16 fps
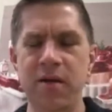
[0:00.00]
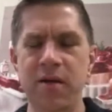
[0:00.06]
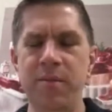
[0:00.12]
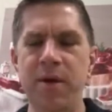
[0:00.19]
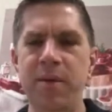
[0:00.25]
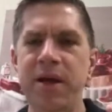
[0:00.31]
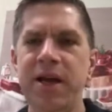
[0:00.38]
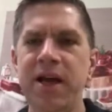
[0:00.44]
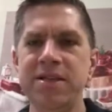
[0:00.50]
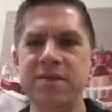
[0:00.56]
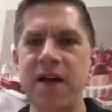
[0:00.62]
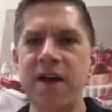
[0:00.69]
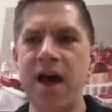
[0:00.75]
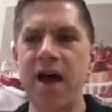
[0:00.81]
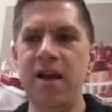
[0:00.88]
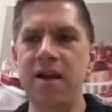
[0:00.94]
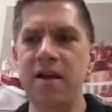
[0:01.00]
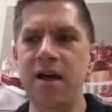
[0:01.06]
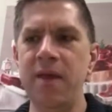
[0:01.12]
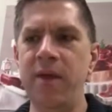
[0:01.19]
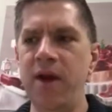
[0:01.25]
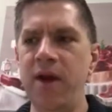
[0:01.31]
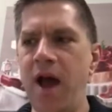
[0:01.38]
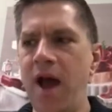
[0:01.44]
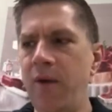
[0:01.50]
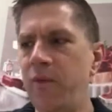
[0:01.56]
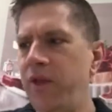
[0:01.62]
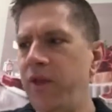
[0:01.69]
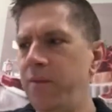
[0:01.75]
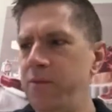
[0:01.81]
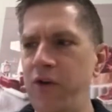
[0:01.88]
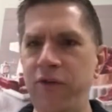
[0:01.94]
But because of that, and they're not
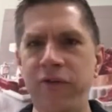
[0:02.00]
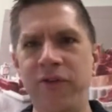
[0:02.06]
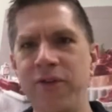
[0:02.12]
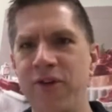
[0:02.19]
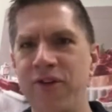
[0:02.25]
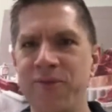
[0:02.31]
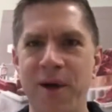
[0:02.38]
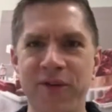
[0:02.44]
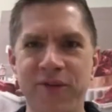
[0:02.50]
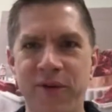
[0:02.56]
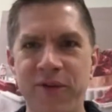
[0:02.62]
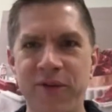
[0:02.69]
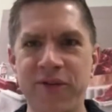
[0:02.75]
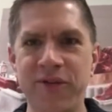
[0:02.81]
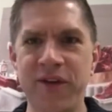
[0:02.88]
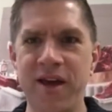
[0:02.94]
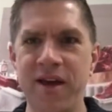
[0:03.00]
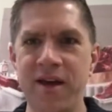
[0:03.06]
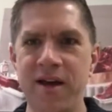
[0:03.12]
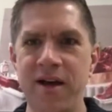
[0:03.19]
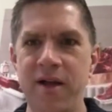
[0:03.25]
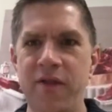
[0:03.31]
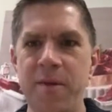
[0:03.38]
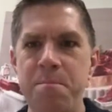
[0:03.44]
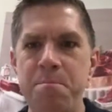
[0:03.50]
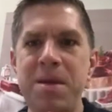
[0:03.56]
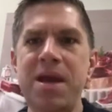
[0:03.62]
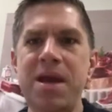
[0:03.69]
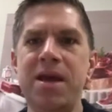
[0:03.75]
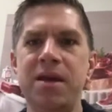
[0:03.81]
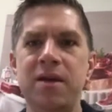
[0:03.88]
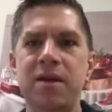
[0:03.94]
really using those muscles, the
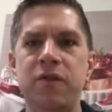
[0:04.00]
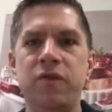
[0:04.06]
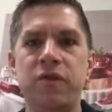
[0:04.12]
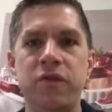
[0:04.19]
meat is